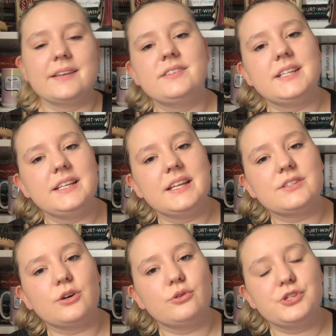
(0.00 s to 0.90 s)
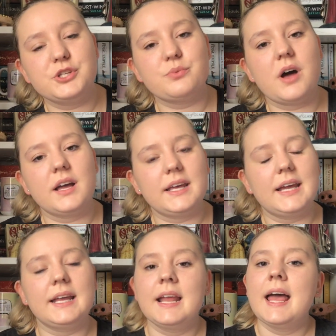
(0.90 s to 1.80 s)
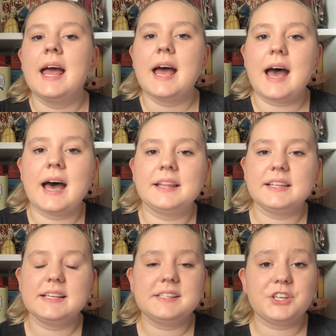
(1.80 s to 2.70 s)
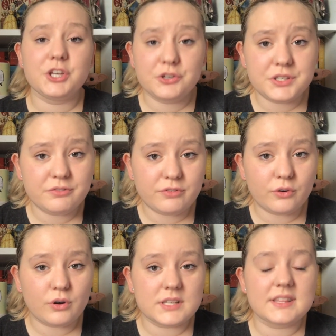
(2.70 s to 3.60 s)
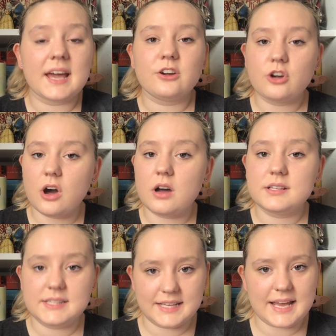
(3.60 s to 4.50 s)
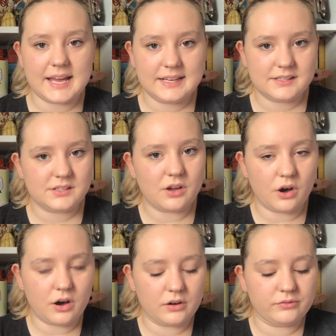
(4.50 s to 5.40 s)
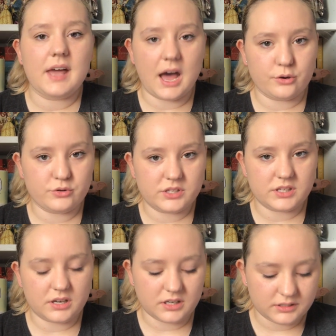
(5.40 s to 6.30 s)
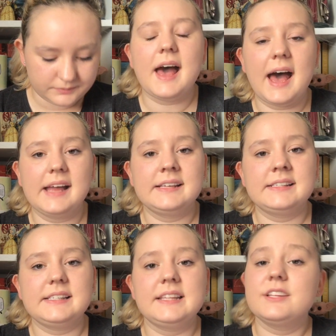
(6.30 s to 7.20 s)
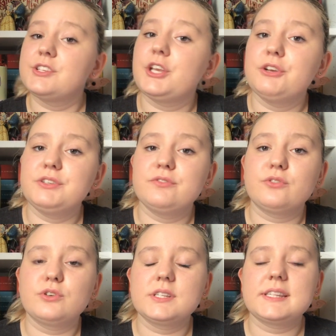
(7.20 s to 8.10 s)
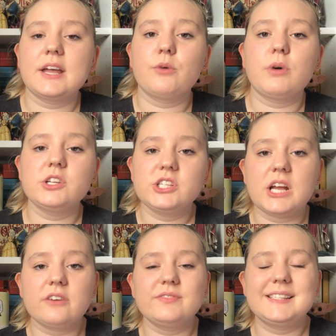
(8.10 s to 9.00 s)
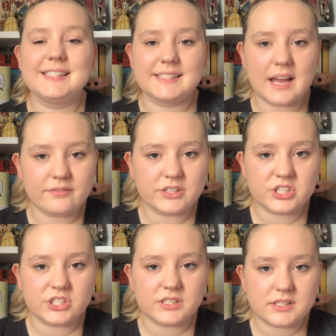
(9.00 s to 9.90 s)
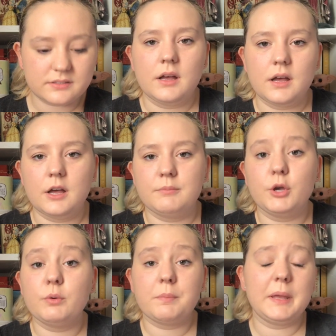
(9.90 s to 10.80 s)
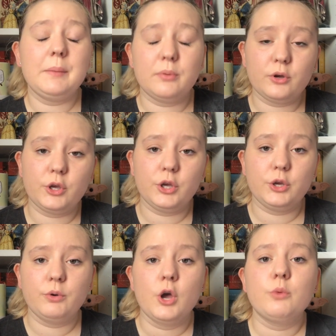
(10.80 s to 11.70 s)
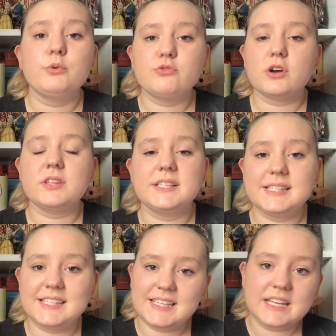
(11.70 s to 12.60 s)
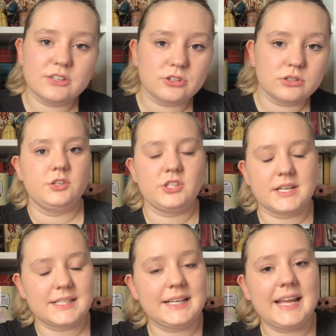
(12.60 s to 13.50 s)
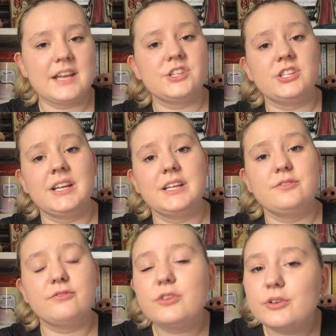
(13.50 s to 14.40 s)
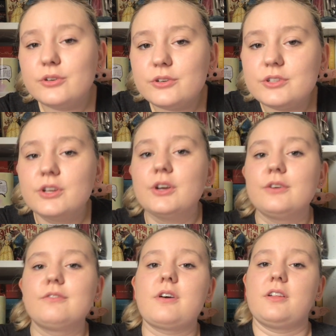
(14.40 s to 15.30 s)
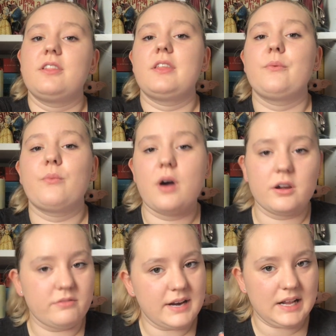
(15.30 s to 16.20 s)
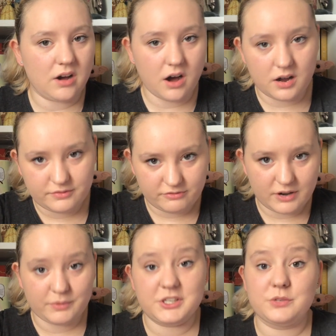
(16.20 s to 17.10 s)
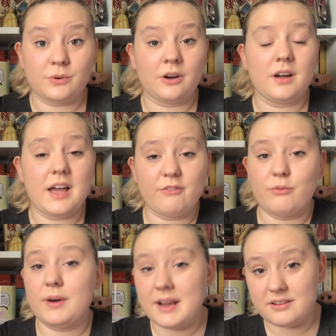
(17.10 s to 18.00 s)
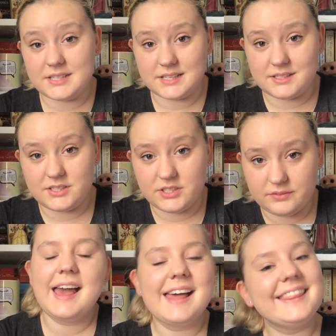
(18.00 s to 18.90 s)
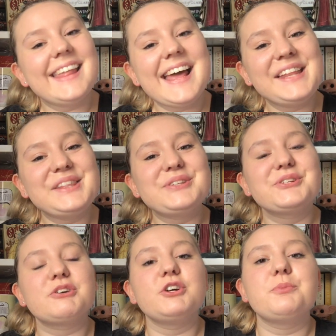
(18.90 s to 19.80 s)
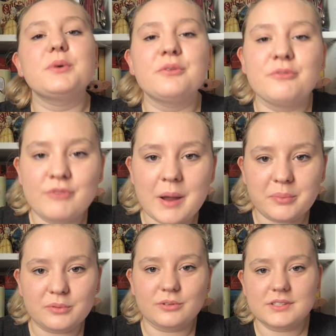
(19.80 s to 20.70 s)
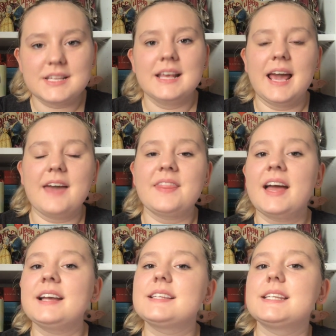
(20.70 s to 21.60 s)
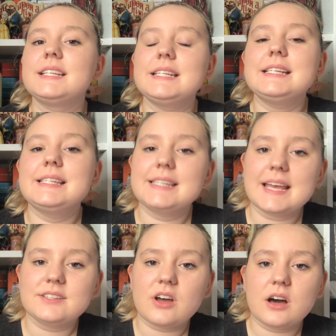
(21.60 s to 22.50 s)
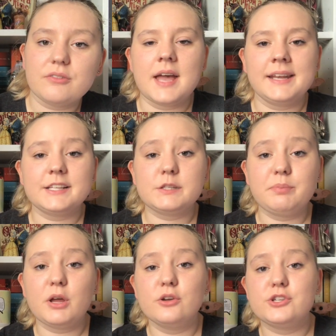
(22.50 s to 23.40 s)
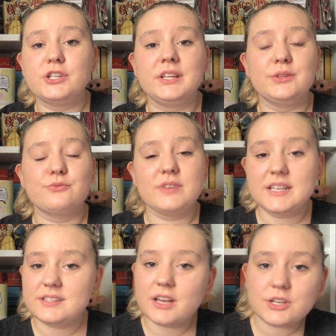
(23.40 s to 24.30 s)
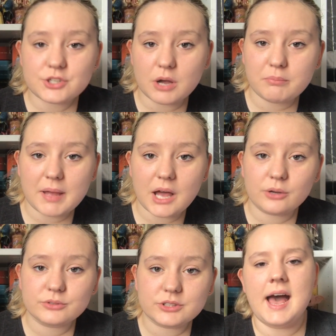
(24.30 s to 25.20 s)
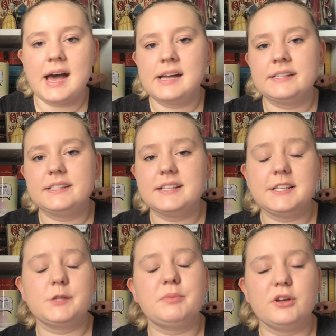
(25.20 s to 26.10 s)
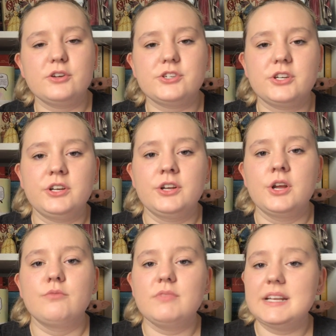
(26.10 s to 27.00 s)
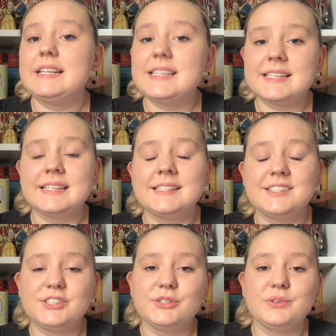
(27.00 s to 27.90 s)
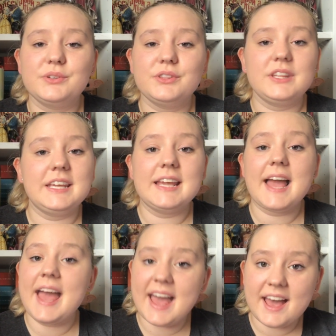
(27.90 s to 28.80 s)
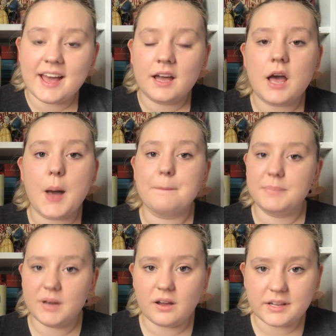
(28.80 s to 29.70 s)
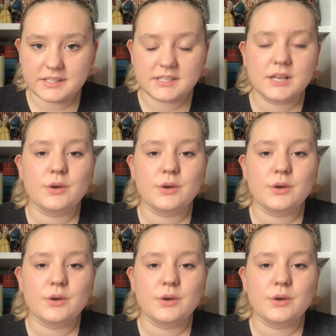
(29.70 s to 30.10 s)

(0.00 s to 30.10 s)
17 years old, she's working at the security force that guards the gates of Agristar. And in the security force, they are watching out for scavengers, um, who are people who would rather steal genetically engineered food rather than work really hard for it, which is what everyone else has to do. And then there's a group of rebels, and they accidentally set off an explosion in the research compound, and this explosion releases into the air a blight,